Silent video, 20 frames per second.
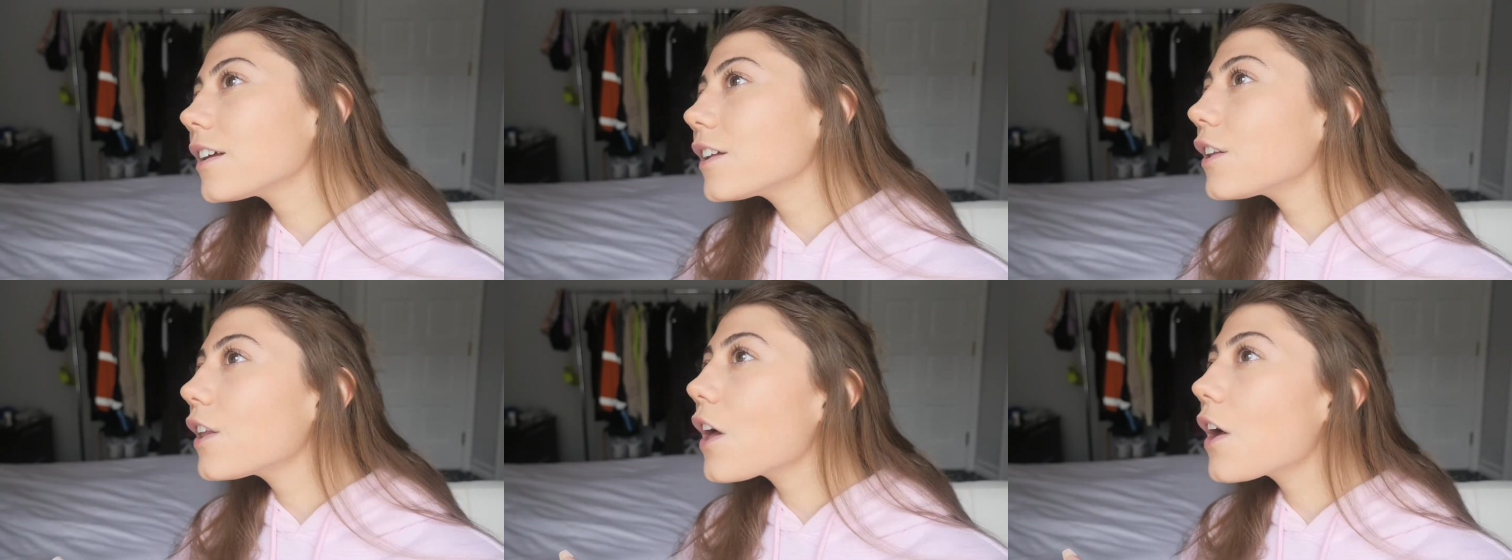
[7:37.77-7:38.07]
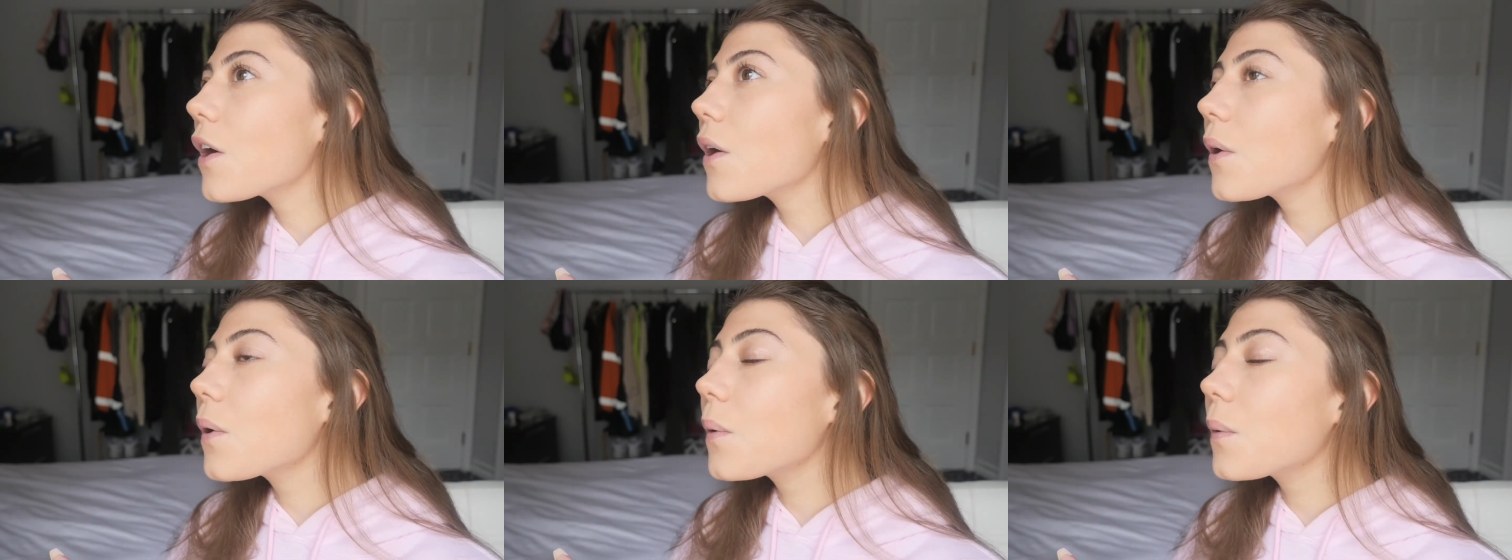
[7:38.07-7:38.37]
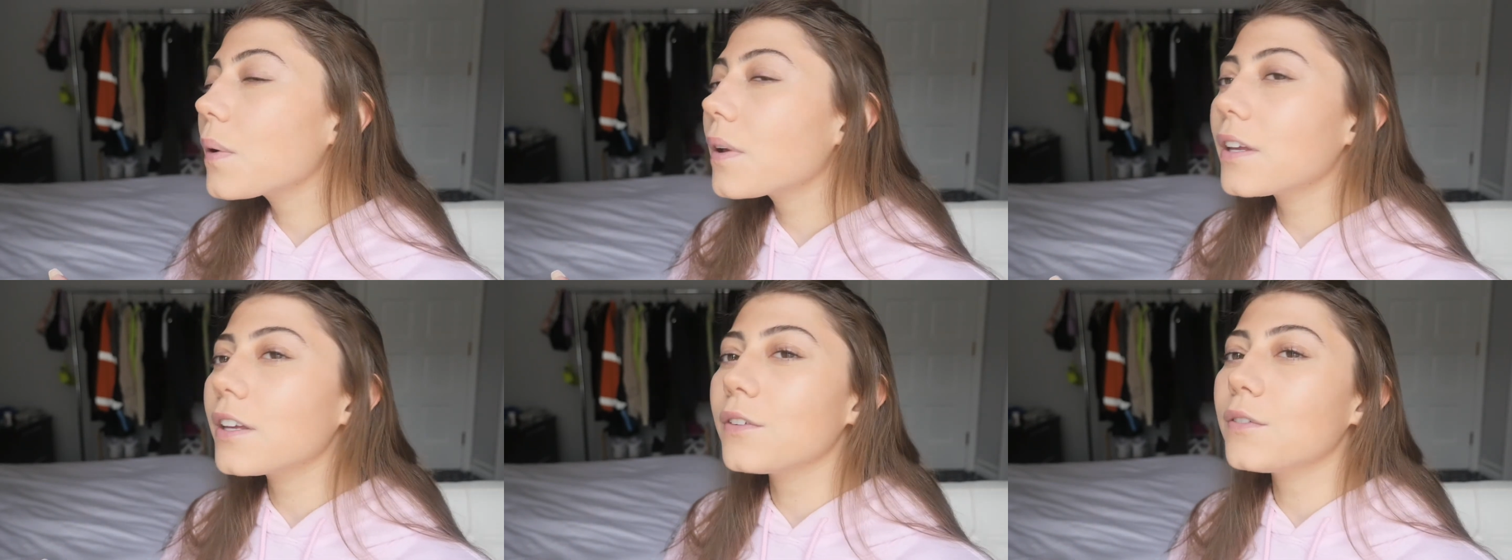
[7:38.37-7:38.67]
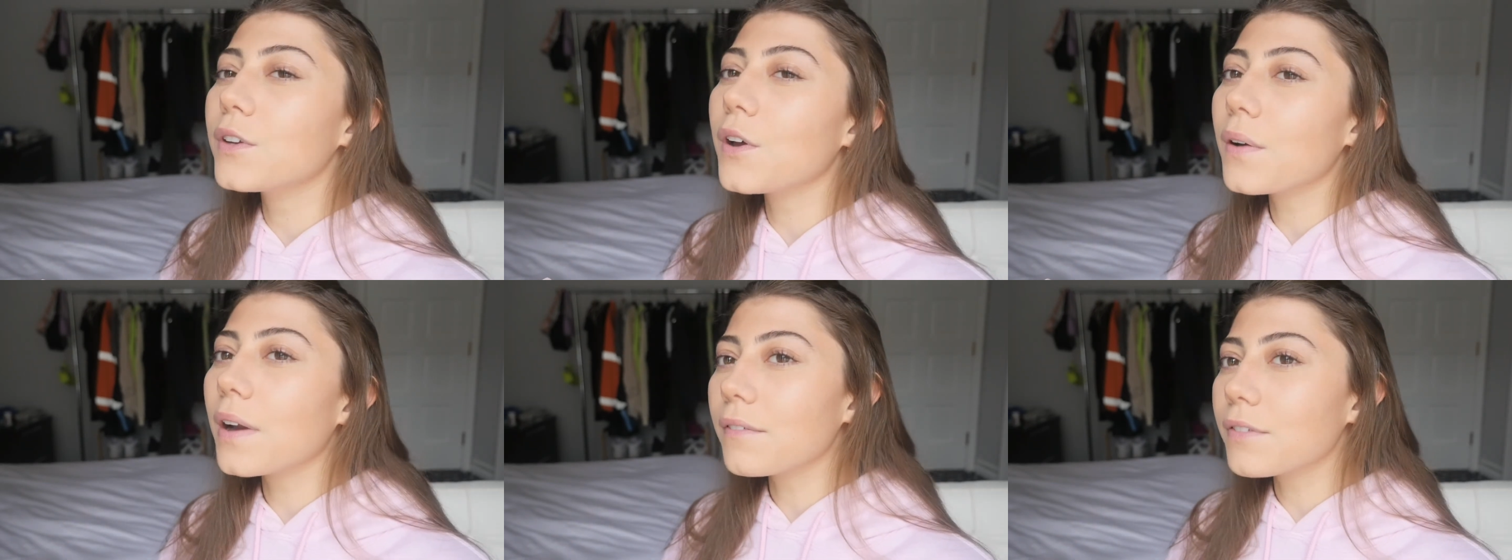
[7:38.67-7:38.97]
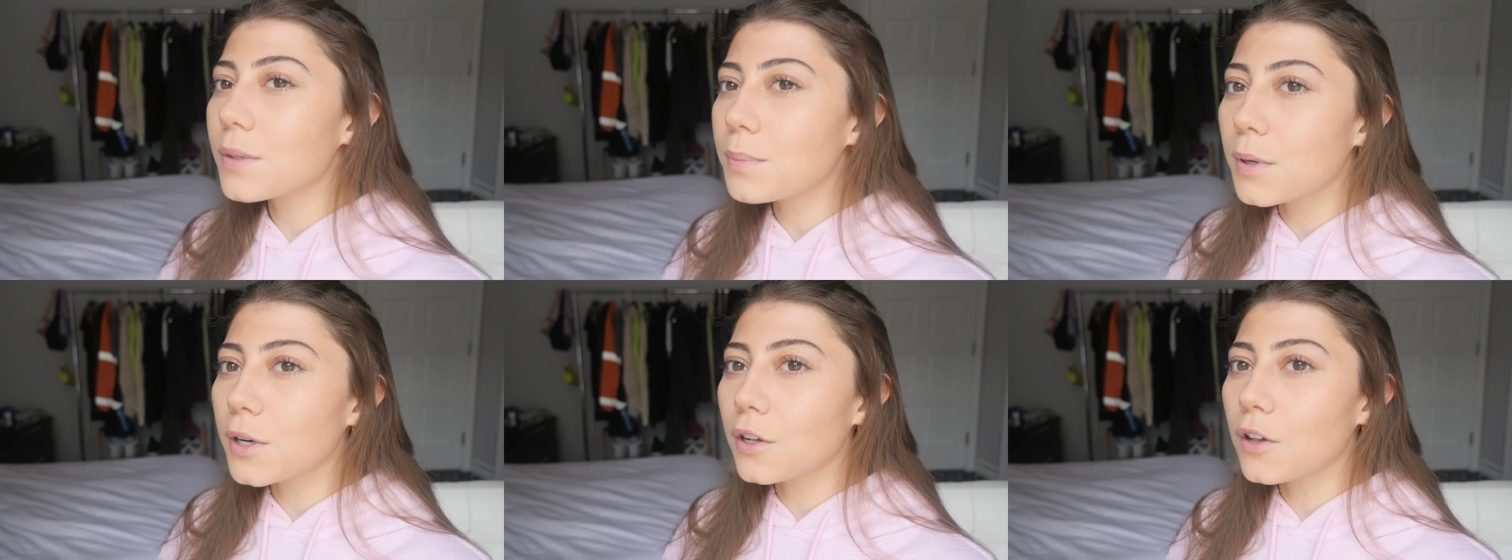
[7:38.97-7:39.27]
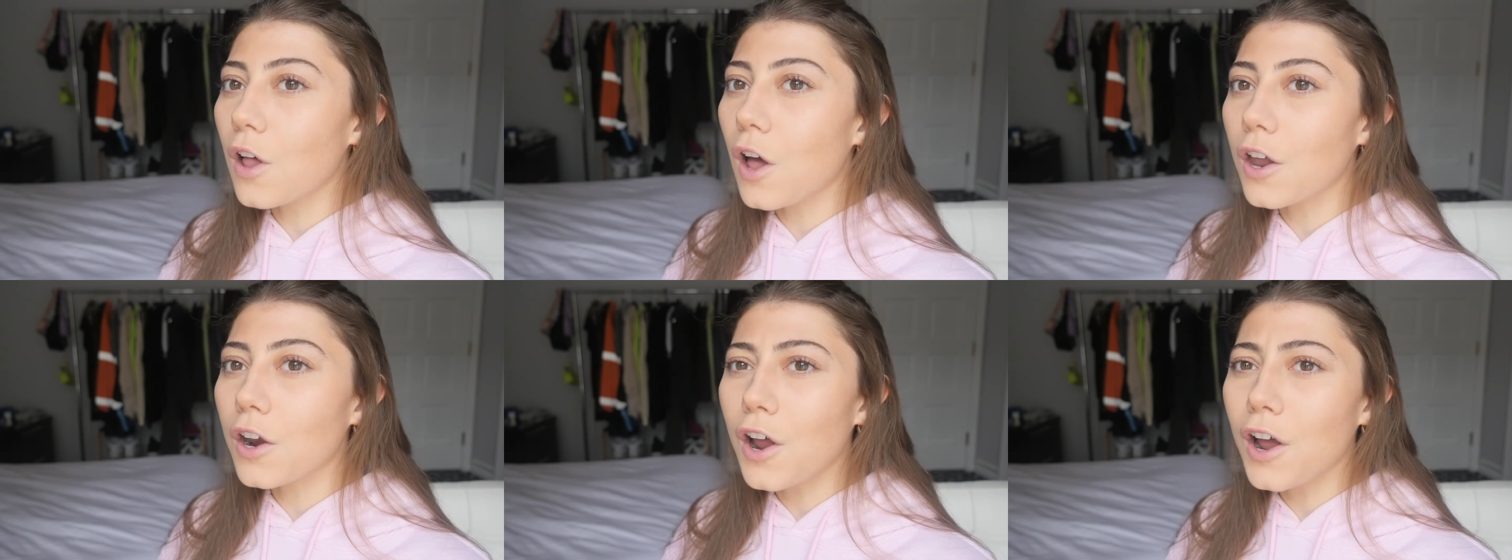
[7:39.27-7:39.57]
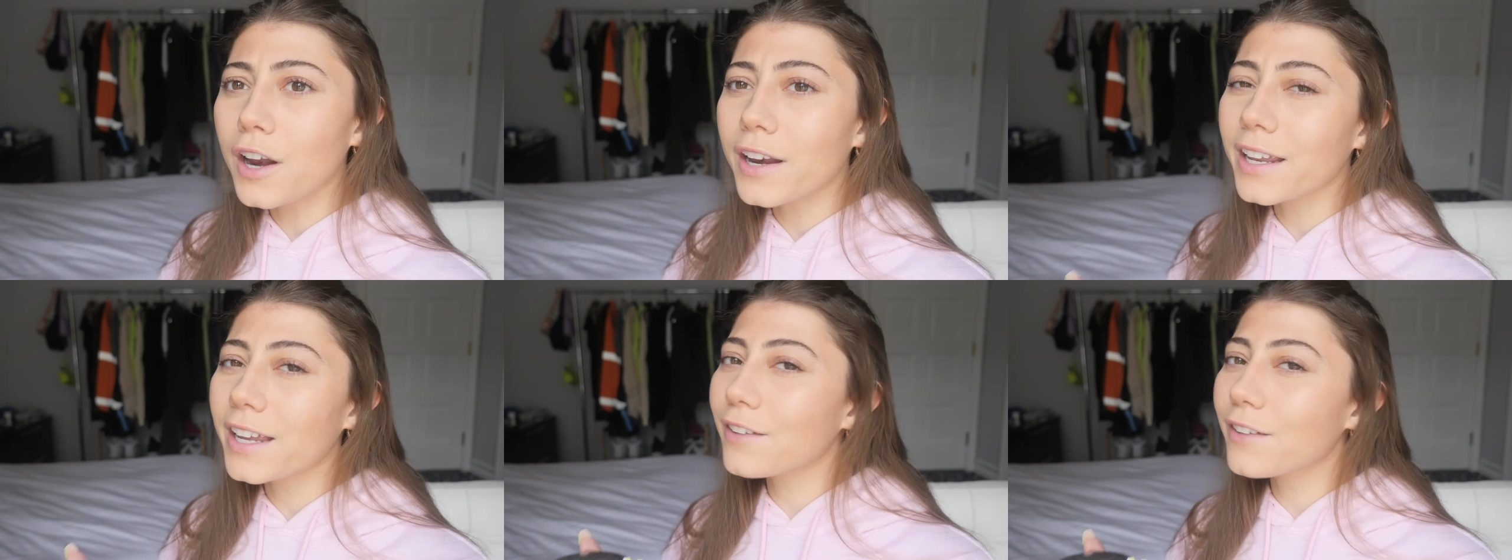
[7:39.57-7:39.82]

glow, you don't have to put a lot on.